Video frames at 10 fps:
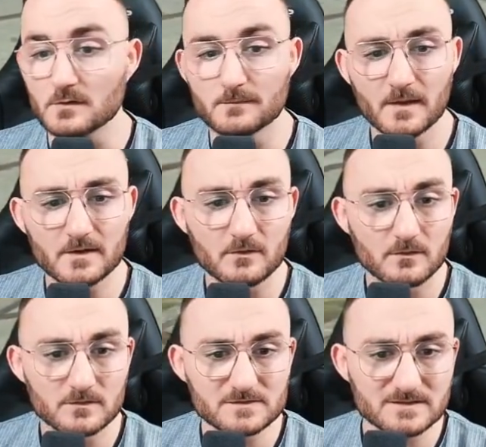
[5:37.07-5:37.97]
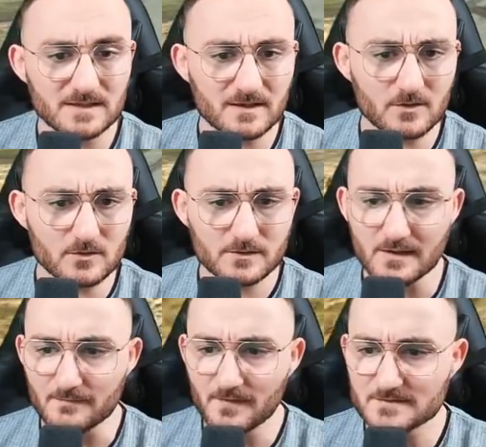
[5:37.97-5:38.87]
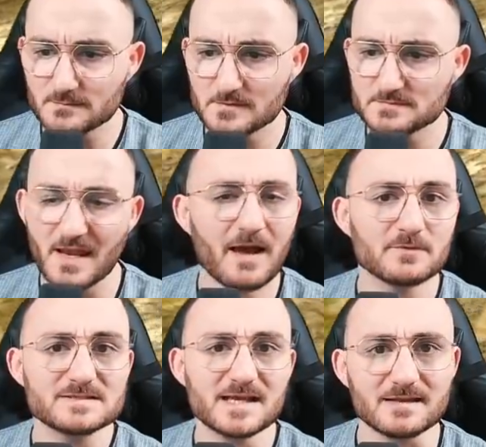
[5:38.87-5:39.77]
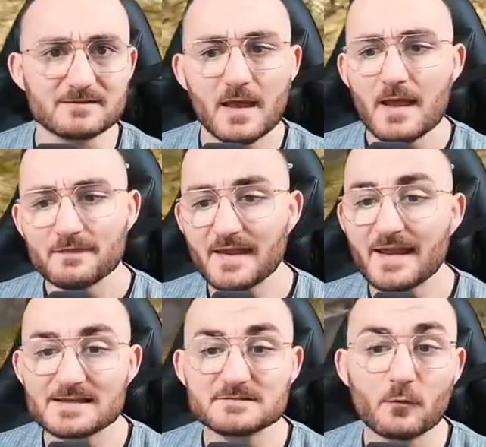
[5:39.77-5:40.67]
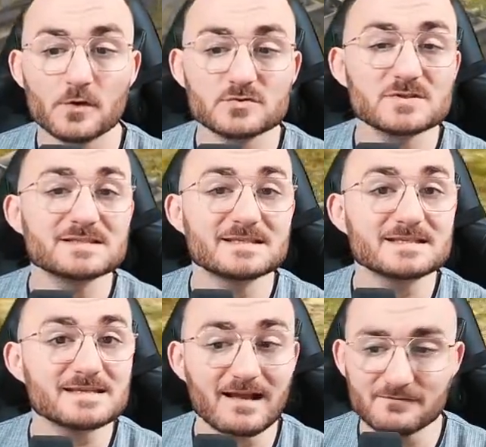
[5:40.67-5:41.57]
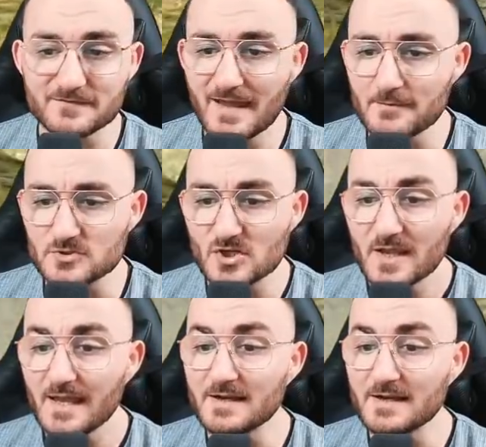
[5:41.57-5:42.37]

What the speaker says: Marcos Kiego, yeah, that must be how we say it, that has 460 alpha damage, and